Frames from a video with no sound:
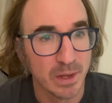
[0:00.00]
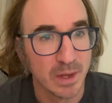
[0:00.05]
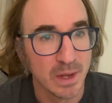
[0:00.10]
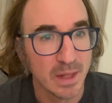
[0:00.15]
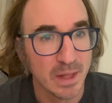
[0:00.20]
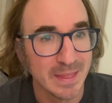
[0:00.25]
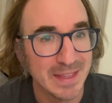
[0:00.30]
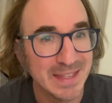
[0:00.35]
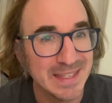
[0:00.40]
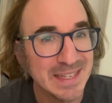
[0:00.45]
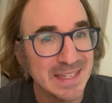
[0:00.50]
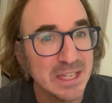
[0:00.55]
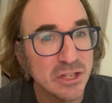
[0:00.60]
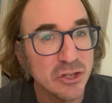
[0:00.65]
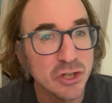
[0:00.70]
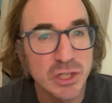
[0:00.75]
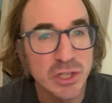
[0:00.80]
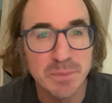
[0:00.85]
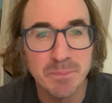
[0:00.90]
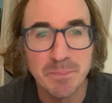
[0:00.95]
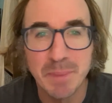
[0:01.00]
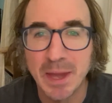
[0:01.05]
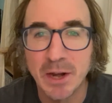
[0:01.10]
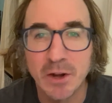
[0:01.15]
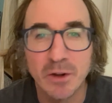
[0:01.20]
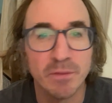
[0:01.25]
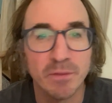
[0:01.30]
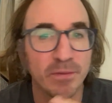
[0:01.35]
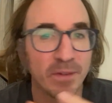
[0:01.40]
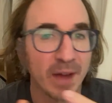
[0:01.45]
This isn't just
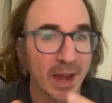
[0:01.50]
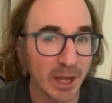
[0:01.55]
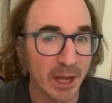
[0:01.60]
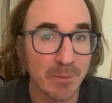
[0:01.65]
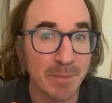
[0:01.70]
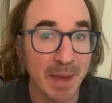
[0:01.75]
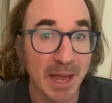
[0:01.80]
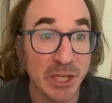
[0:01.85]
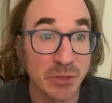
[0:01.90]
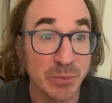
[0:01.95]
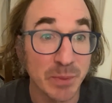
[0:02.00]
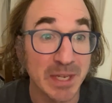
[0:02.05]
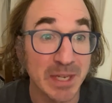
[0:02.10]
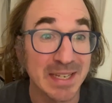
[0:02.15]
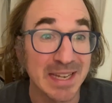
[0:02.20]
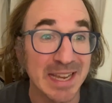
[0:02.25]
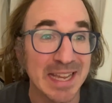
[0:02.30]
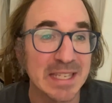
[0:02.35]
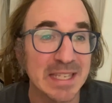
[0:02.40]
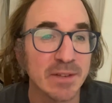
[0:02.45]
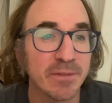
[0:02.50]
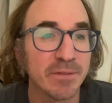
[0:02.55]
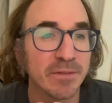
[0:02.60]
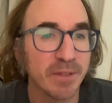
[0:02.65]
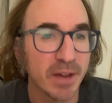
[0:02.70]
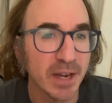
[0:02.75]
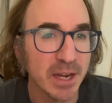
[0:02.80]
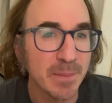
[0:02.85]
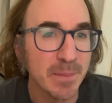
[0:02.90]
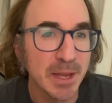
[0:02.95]
better file management, it's a
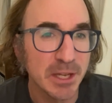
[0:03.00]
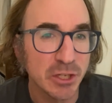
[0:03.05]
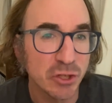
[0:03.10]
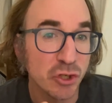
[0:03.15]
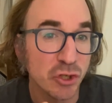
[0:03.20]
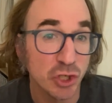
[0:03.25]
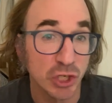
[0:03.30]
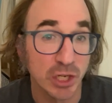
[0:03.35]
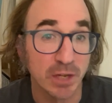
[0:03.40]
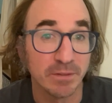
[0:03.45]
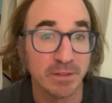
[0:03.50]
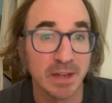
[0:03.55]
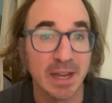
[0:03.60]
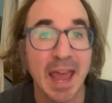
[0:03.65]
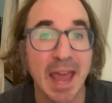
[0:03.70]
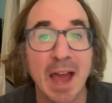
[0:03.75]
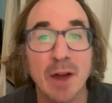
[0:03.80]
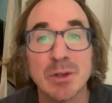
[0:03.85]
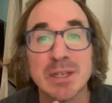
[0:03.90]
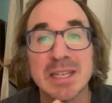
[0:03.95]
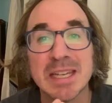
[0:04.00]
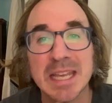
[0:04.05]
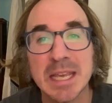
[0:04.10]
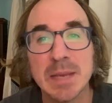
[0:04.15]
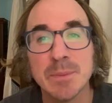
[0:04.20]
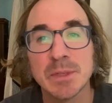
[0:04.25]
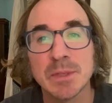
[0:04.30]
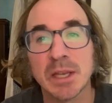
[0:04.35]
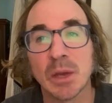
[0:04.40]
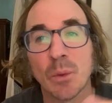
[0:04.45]
fundamental shift in how
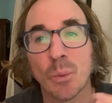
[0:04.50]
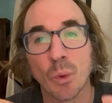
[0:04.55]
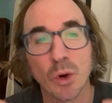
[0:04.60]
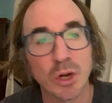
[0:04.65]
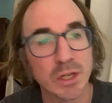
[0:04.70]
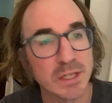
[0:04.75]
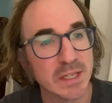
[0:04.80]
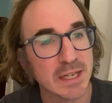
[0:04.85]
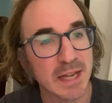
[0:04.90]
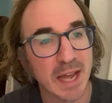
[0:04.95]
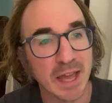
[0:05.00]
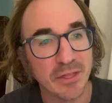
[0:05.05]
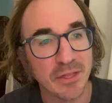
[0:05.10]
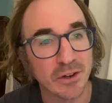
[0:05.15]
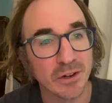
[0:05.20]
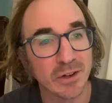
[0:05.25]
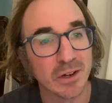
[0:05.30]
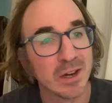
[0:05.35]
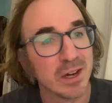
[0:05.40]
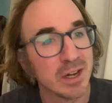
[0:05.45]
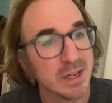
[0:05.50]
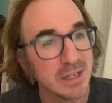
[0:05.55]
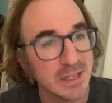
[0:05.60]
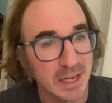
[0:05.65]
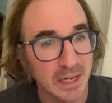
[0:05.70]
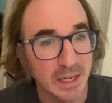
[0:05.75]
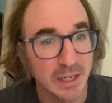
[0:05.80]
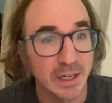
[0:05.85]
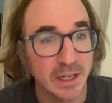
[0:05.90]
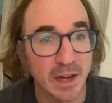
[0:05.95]
teams can work together to
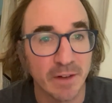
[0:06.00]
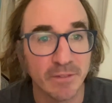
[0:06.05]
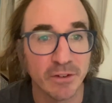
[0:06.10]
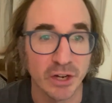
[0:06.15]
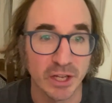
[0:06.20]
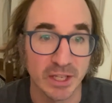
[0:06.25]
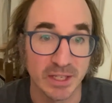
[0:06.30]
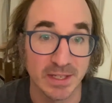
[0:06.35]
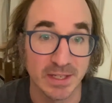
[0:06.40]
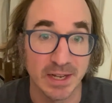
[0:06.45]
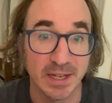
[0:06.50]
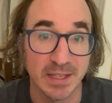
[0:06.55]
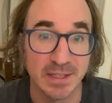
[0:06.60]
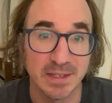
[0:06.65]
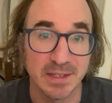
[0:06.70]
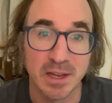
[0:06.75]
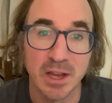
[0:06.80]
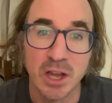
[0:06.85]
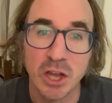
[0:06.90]
uncover insights.